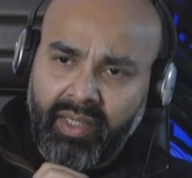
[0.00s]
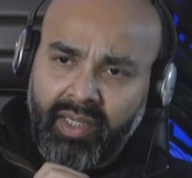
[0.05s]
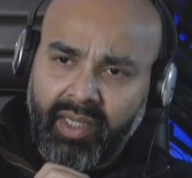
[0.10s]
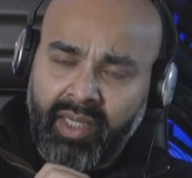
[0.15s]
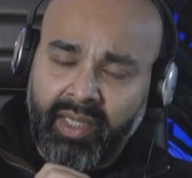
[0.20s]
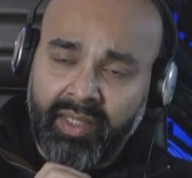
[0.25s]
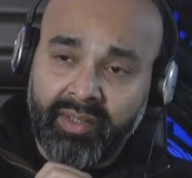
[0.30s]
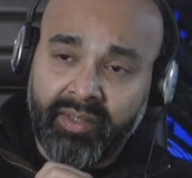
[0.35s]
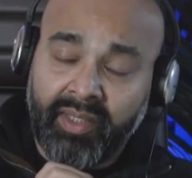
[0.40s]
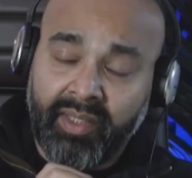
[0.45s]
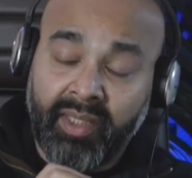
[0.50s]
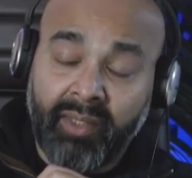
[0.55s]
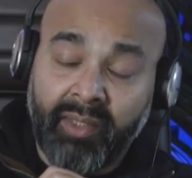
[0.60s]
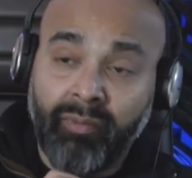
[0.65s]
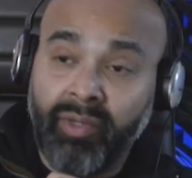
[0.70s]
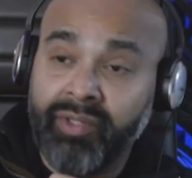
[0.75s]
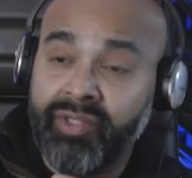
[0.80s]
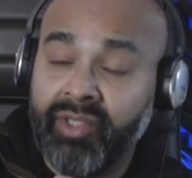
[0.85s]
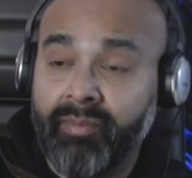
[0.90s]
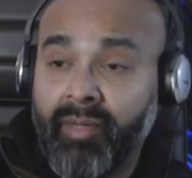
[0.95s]
And I
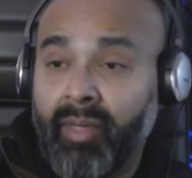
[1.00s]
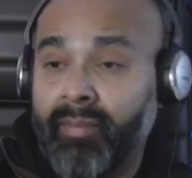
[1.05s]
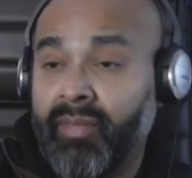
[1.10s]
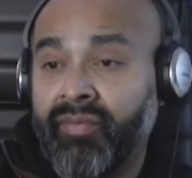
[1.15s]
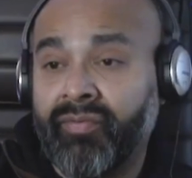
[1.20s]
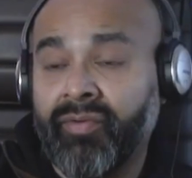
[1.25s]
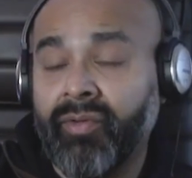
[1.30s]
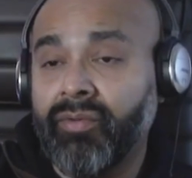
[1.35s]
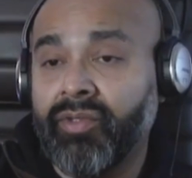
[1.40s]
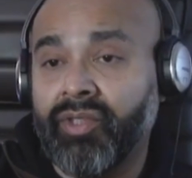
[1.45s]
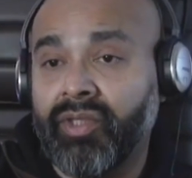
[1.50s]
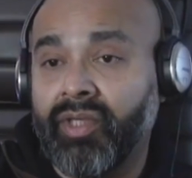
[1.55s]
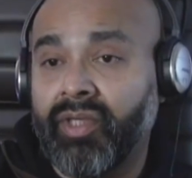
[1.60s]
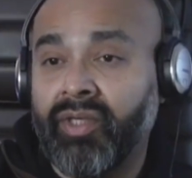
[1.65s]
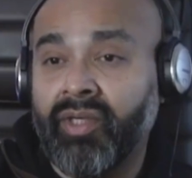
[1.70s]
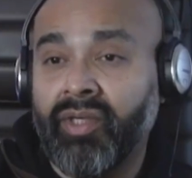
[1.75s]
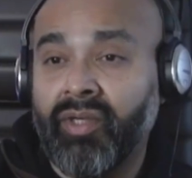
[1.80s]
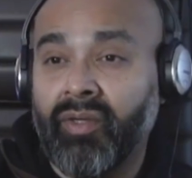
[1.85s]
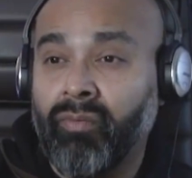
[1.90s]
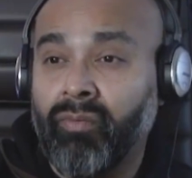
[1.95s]
wondered about my
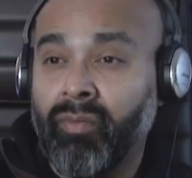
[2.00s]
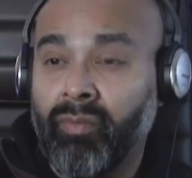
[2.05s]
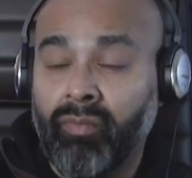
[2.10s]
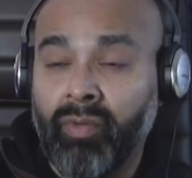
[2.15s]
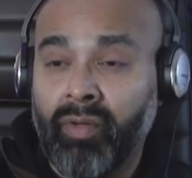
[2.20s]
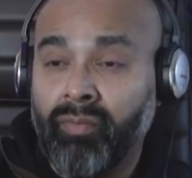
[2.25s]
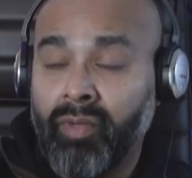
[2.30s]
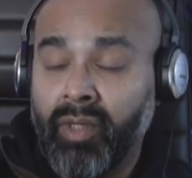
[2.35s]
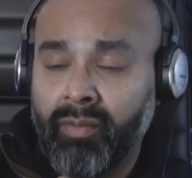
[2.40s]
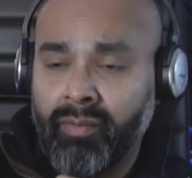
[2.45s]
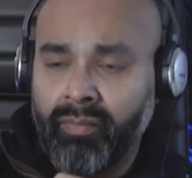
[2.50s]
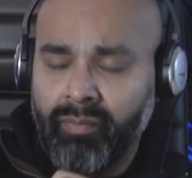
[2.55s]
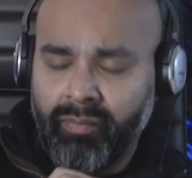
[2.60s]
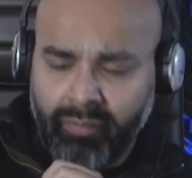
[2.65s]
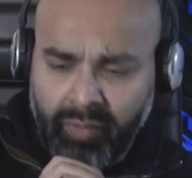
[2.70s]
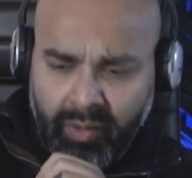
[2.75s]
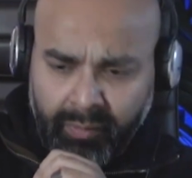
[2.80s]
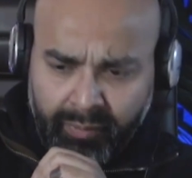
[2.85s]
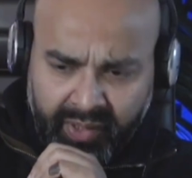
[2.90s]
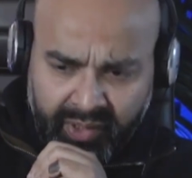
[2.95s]
future,
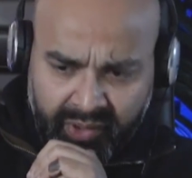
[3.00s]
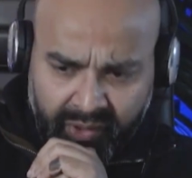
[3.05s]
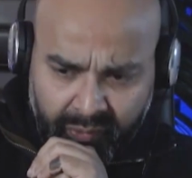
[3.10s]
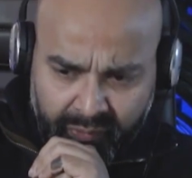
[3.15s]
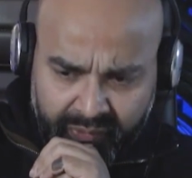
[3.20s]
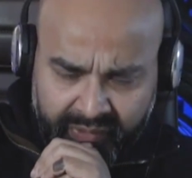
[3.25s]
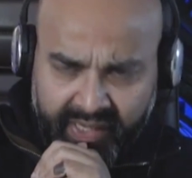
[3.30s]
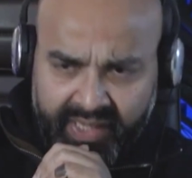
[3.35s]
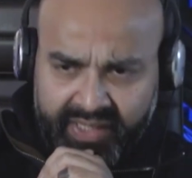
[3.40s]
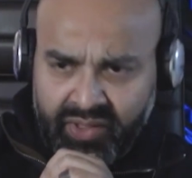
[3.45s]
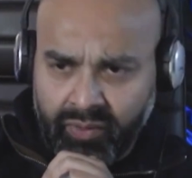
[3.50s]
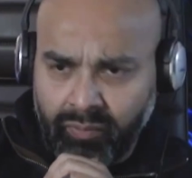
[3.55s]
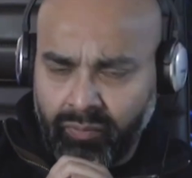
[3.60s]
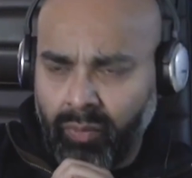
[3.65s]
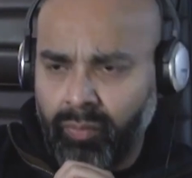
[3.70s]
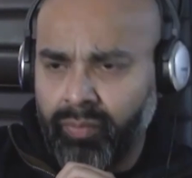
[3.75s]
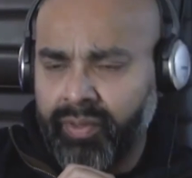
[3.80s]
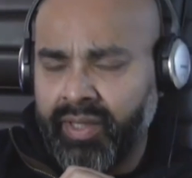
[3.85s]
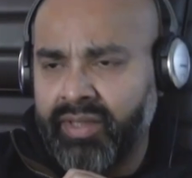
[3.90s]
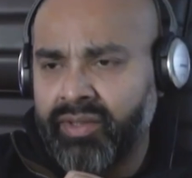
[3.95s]
where would I go next and
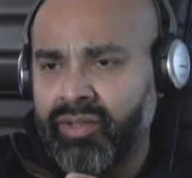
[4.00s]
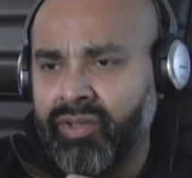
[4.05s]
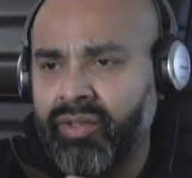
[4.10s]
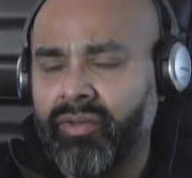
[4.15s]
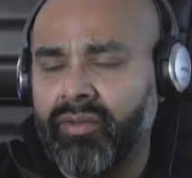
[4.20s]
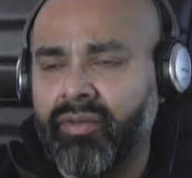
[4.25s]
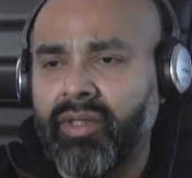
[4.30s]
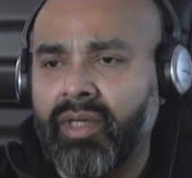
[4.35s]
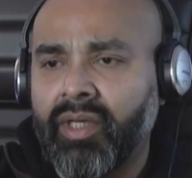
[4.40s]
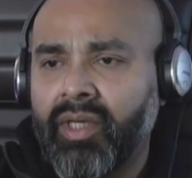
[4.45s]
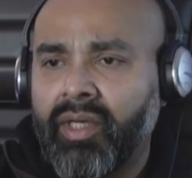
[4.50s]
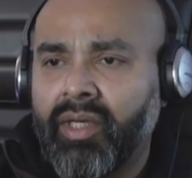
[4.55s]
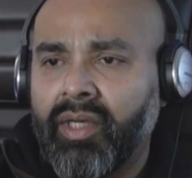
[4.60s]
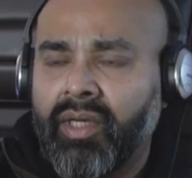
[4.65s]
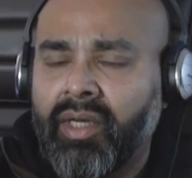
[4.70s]
what would I do?